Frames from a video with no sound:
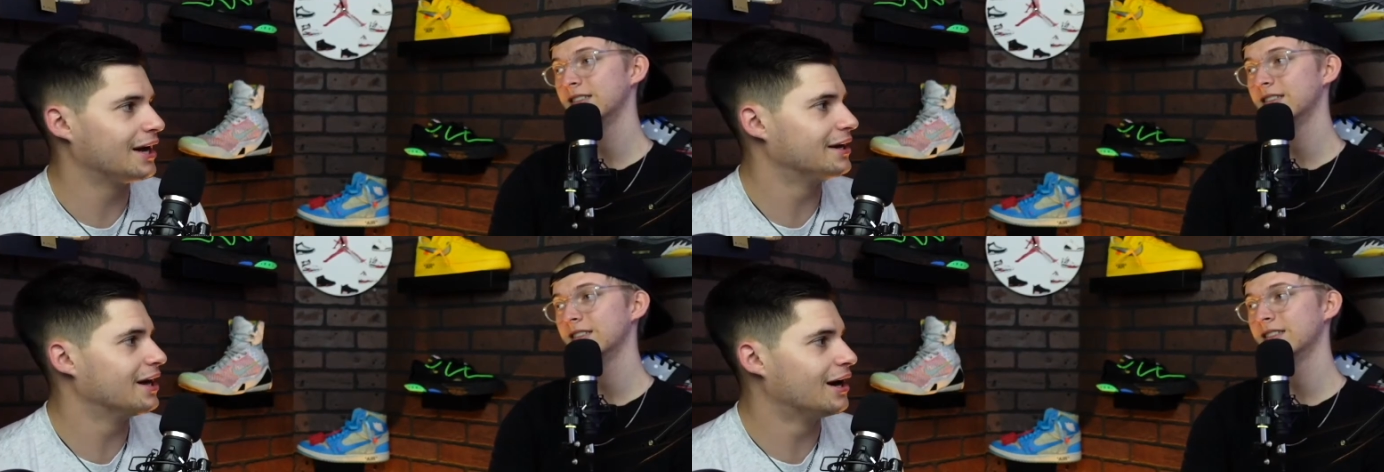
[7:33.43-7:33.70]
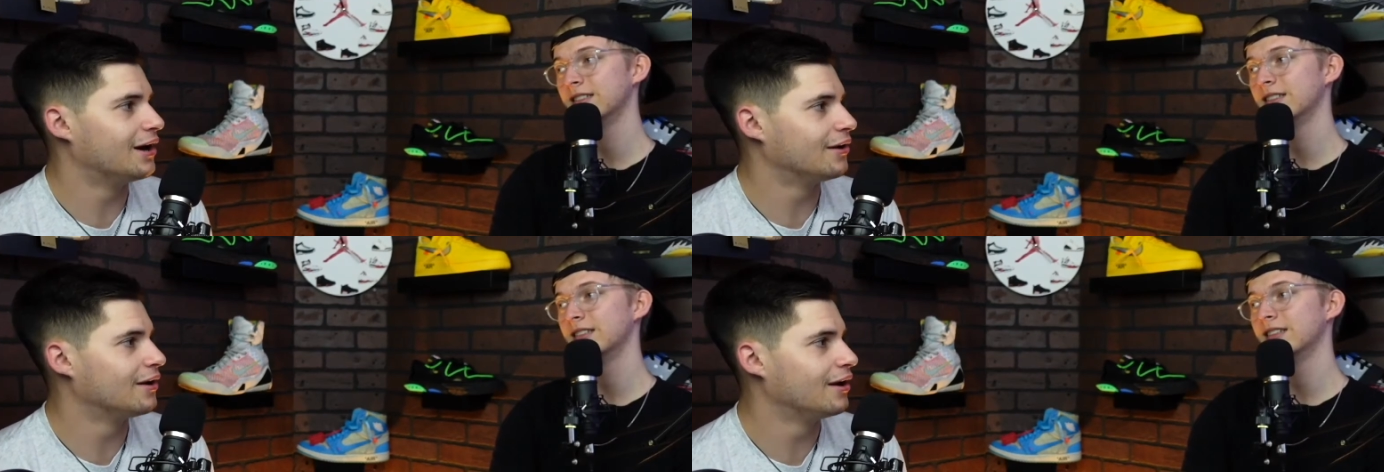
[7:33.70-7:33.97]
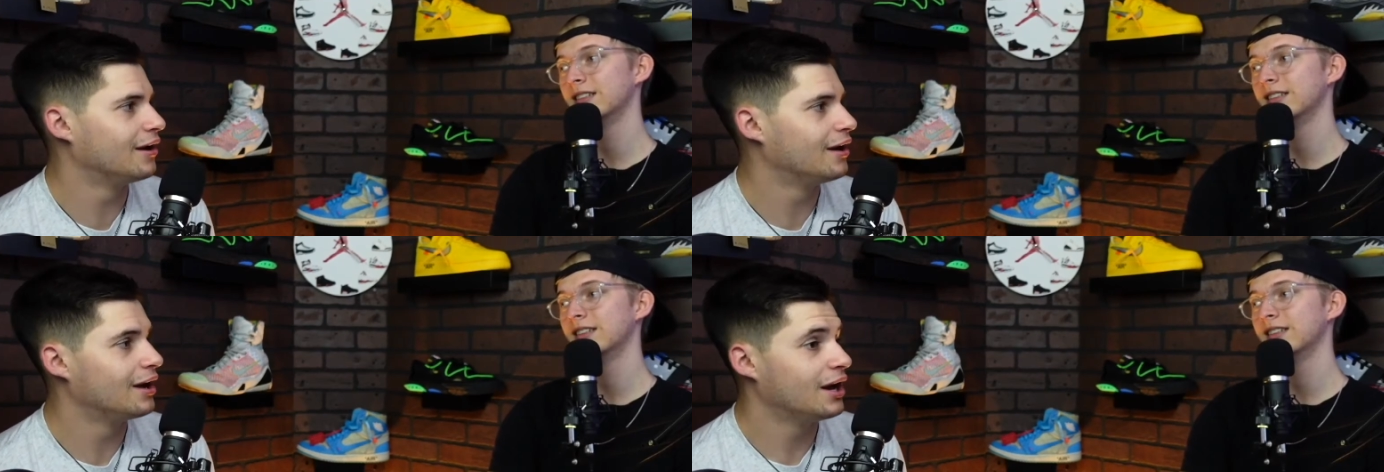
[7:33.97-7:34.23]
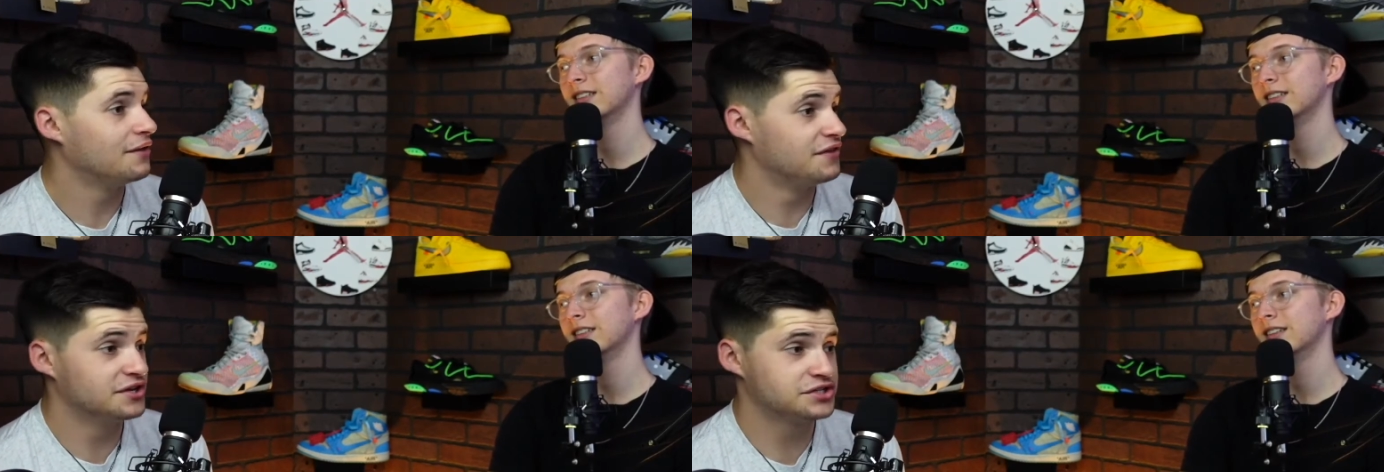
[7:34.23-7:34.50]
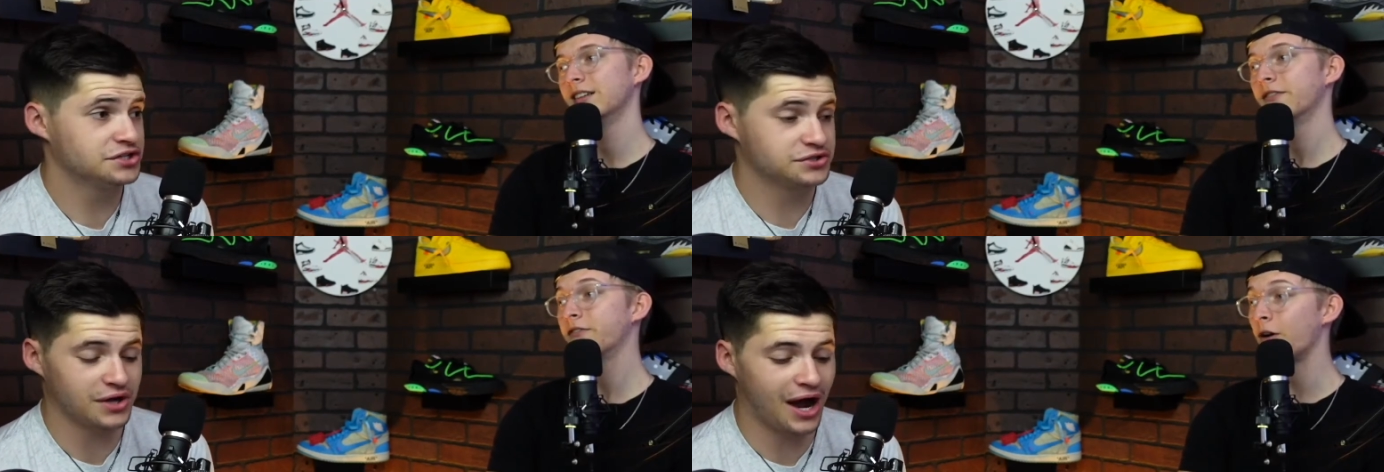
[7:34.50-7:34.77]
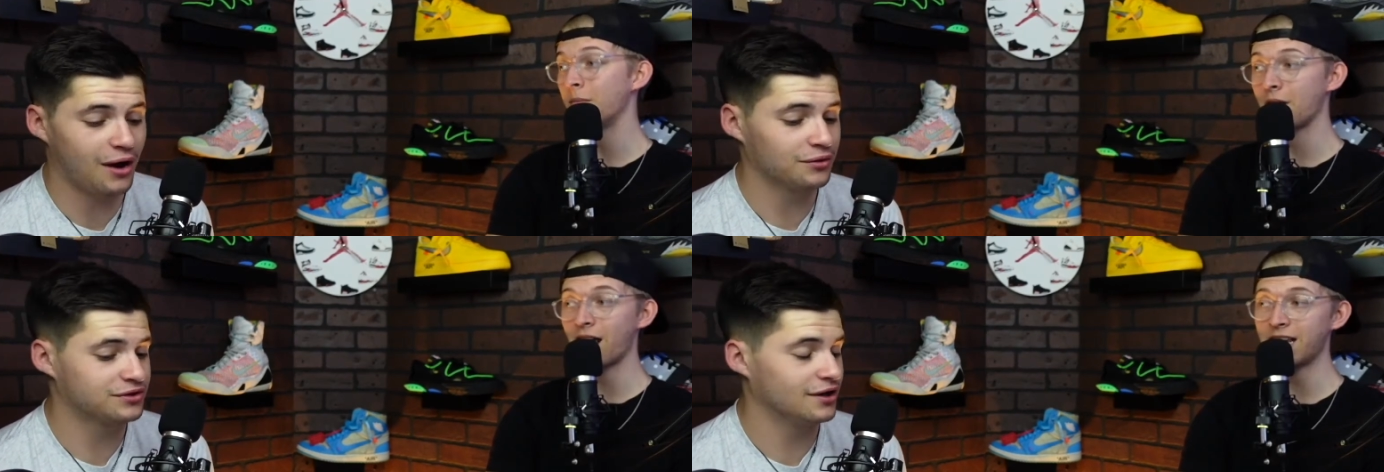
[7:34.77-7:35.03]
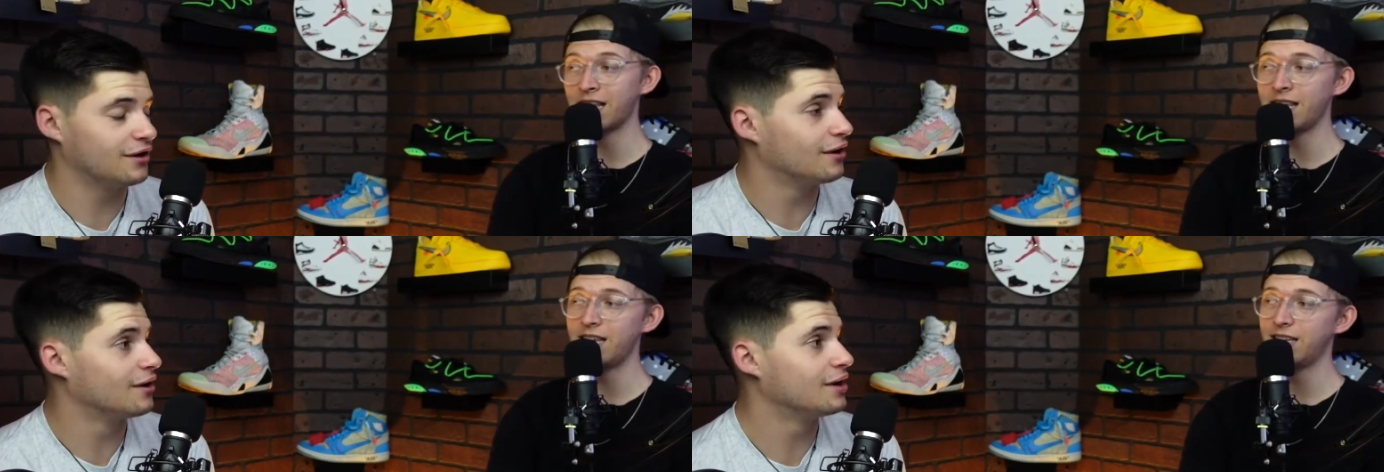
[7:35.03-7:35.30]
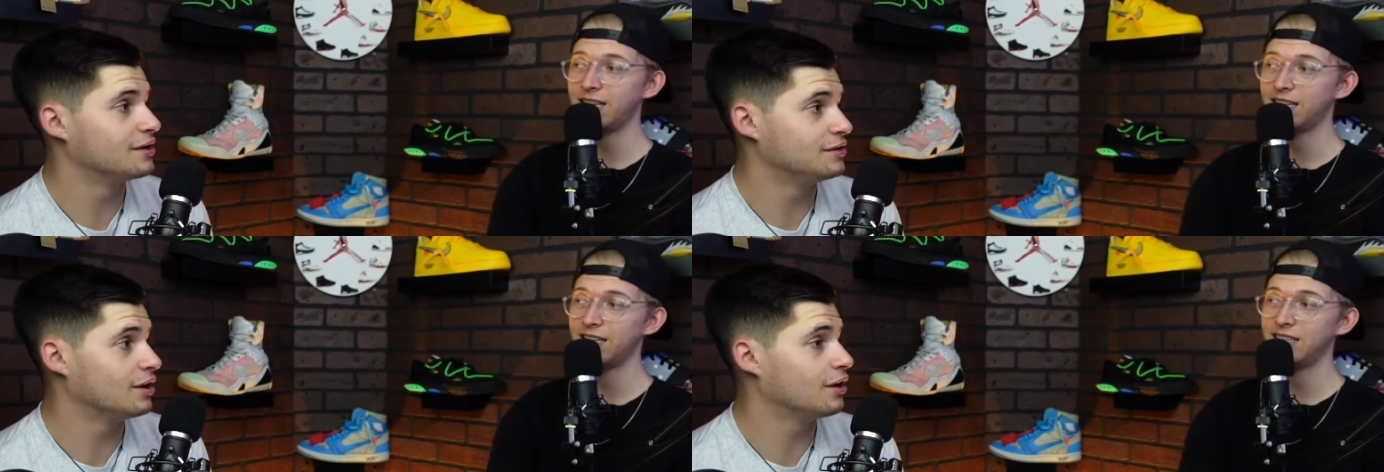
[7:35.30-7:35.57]
Speaker 1: down? This is From out Nike?
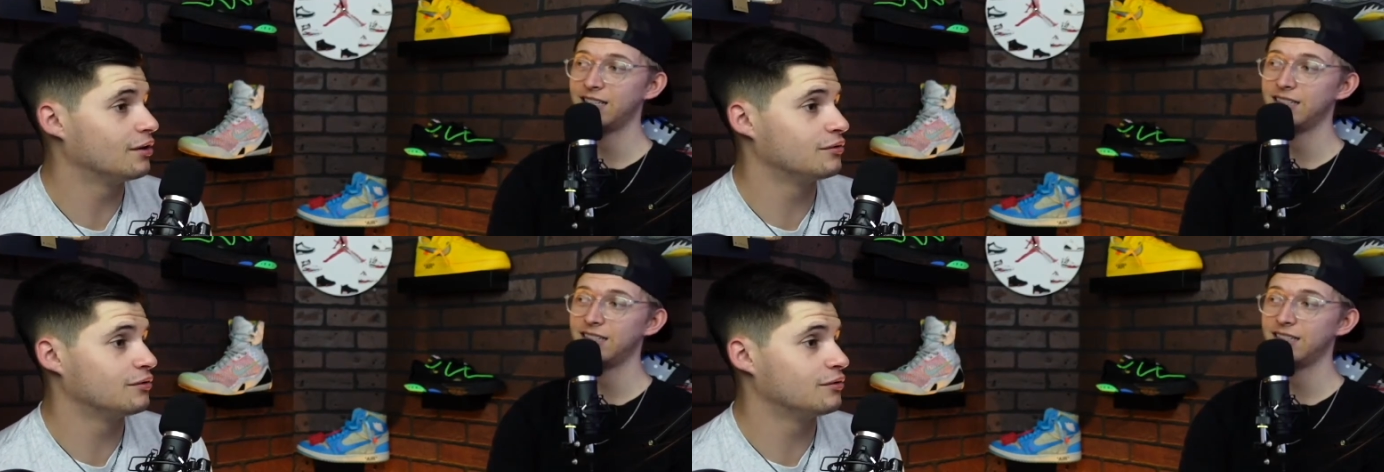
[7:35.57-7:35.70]
there. No,